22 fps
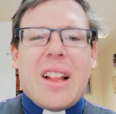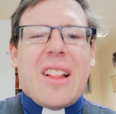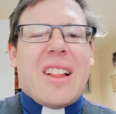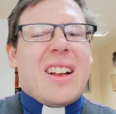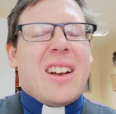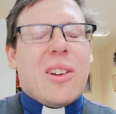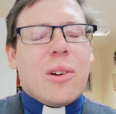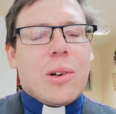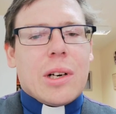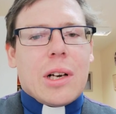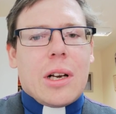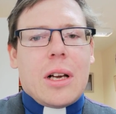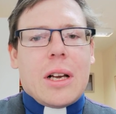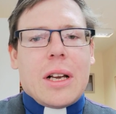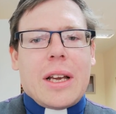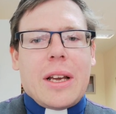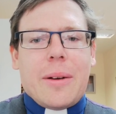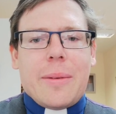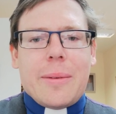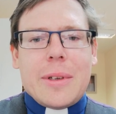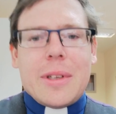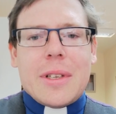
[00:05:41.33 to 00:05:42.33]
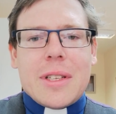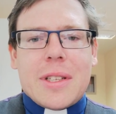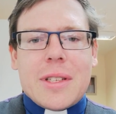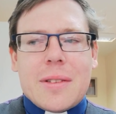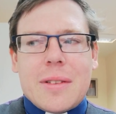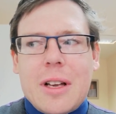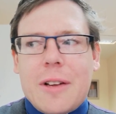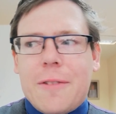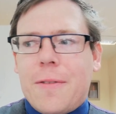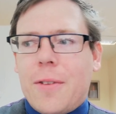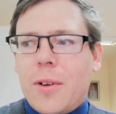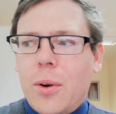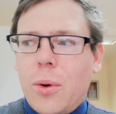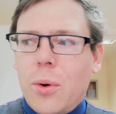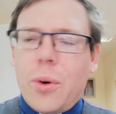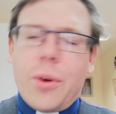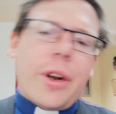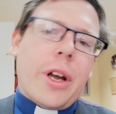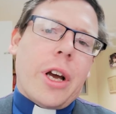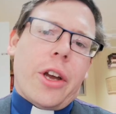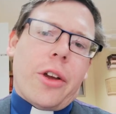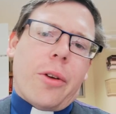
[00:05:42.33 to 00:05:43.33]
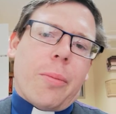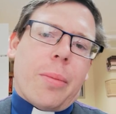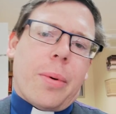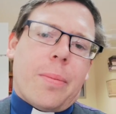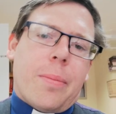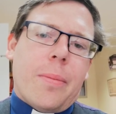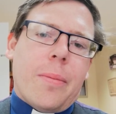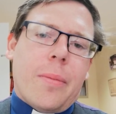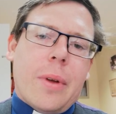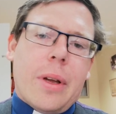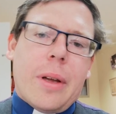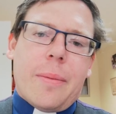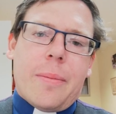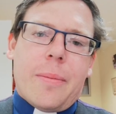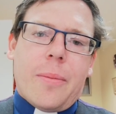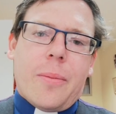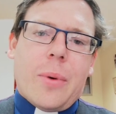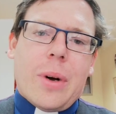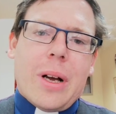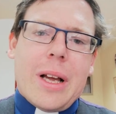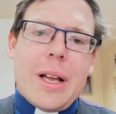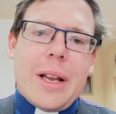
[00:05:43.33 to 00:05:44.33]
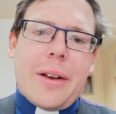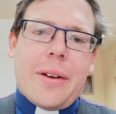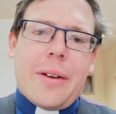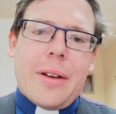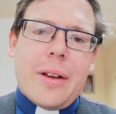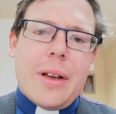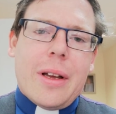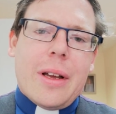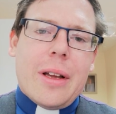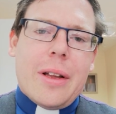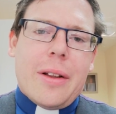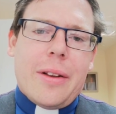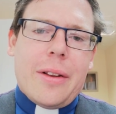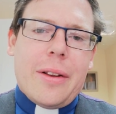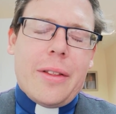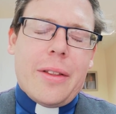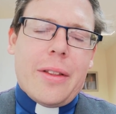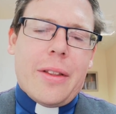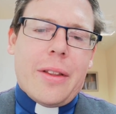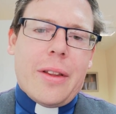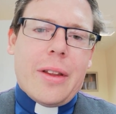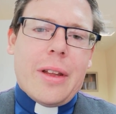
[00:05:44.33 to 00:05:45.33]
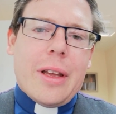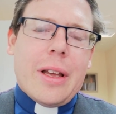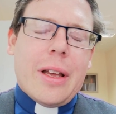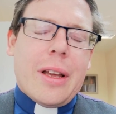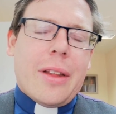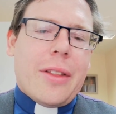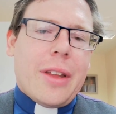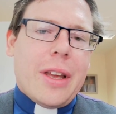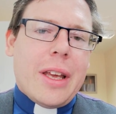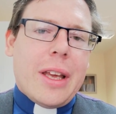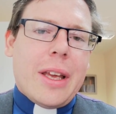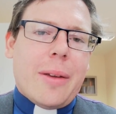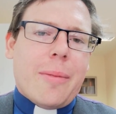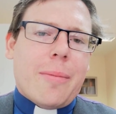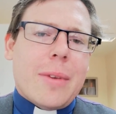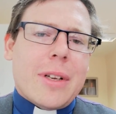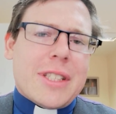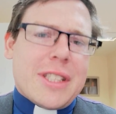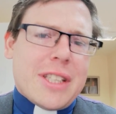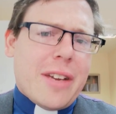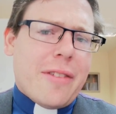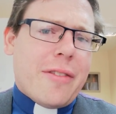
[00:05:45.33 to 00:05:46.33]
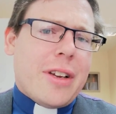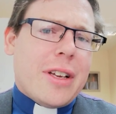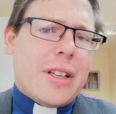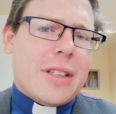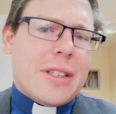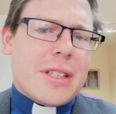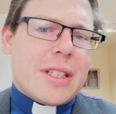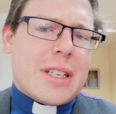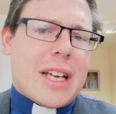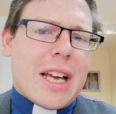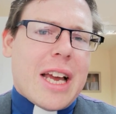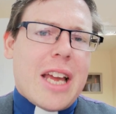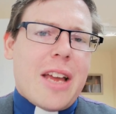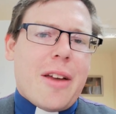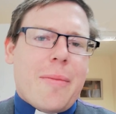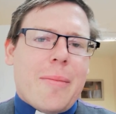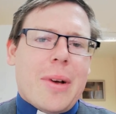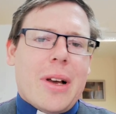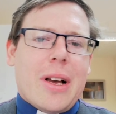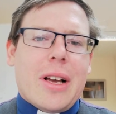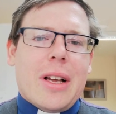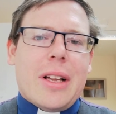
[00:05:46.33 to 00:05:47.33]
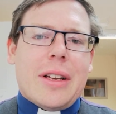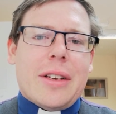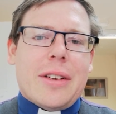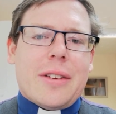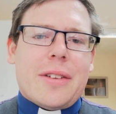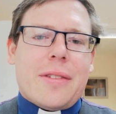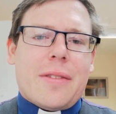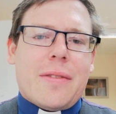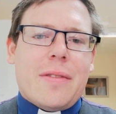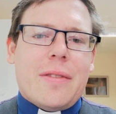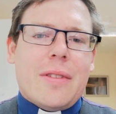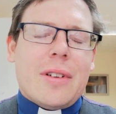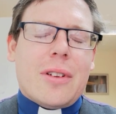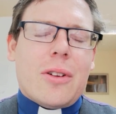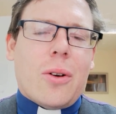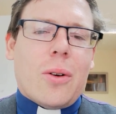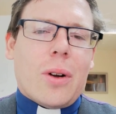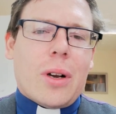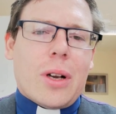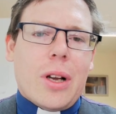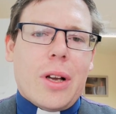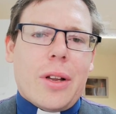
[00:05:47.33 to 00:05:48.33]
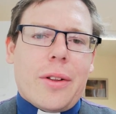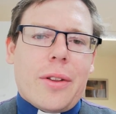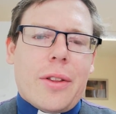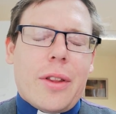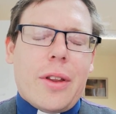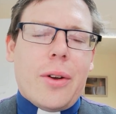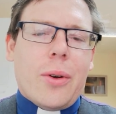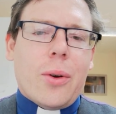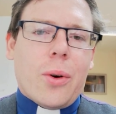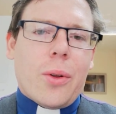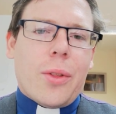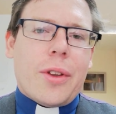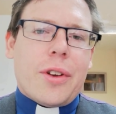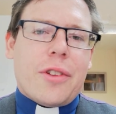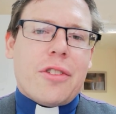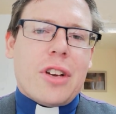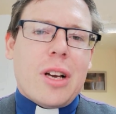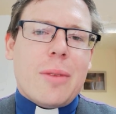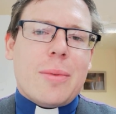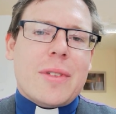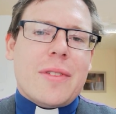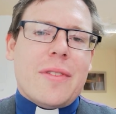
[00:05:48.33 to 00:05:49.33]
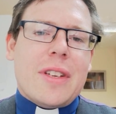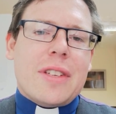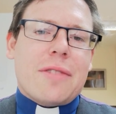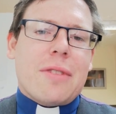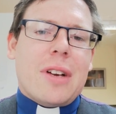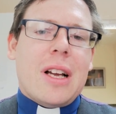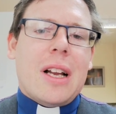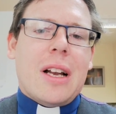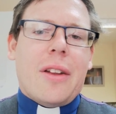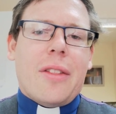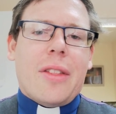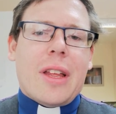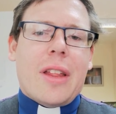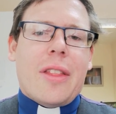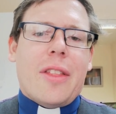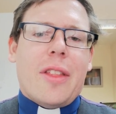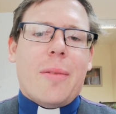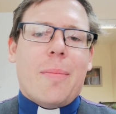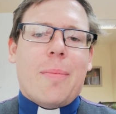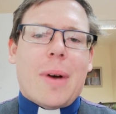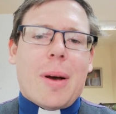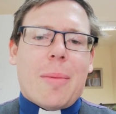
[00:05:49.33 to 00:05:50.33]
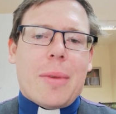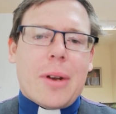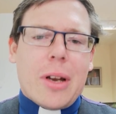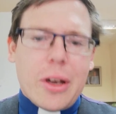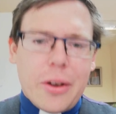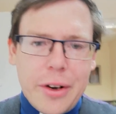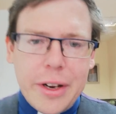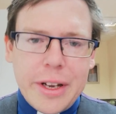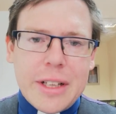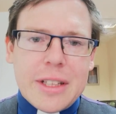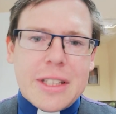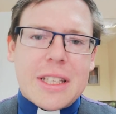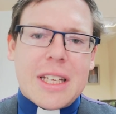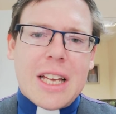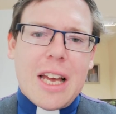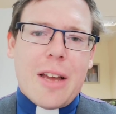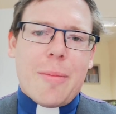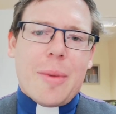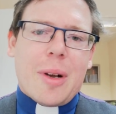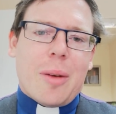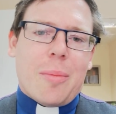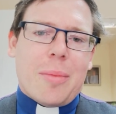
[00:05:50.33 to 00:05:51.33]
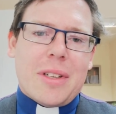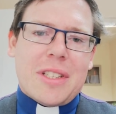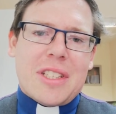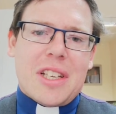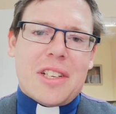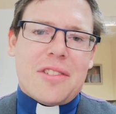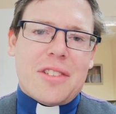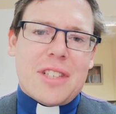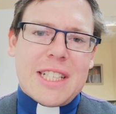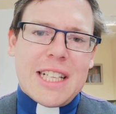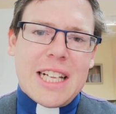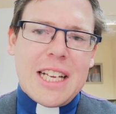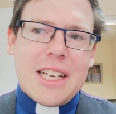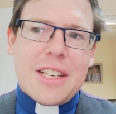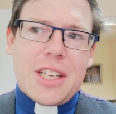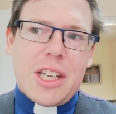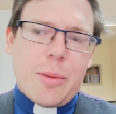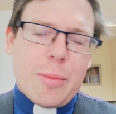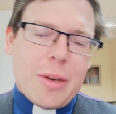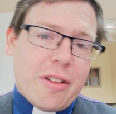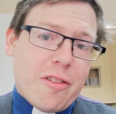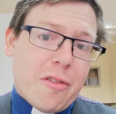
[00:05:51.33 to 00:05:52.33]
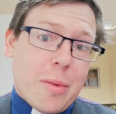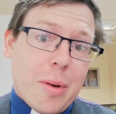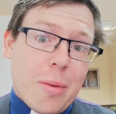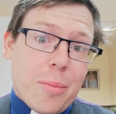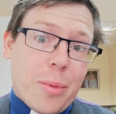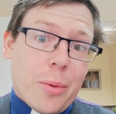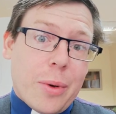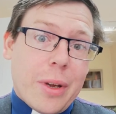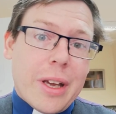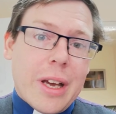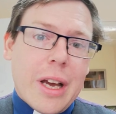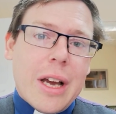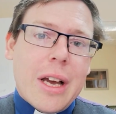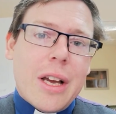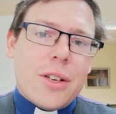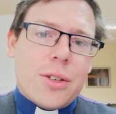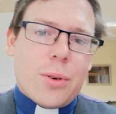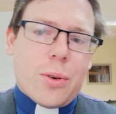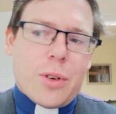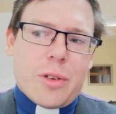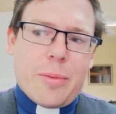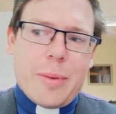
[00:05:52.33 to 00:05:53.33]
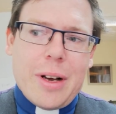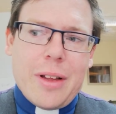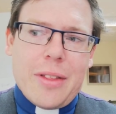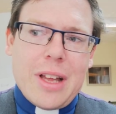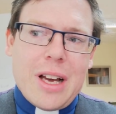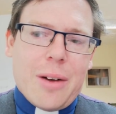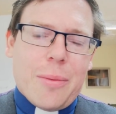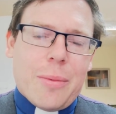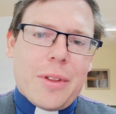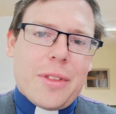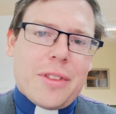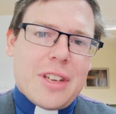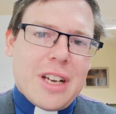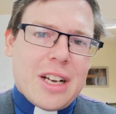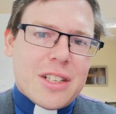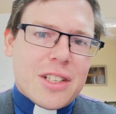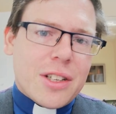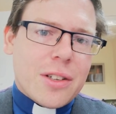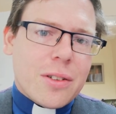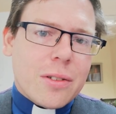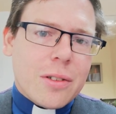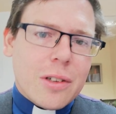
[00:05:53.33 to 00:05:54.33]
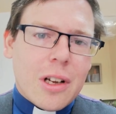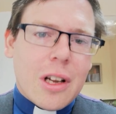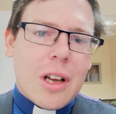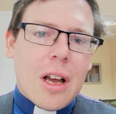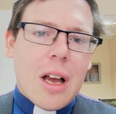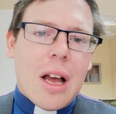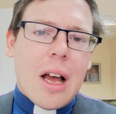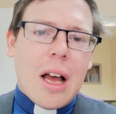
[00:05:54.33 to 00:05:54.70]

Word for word: Now, that looked like it was a forlorn hope when uh, the Assyrians came and conquered the northern tribes of Israel, and then the Babylonians came a couple of centuries later. You may remember we talked about that with Daniel.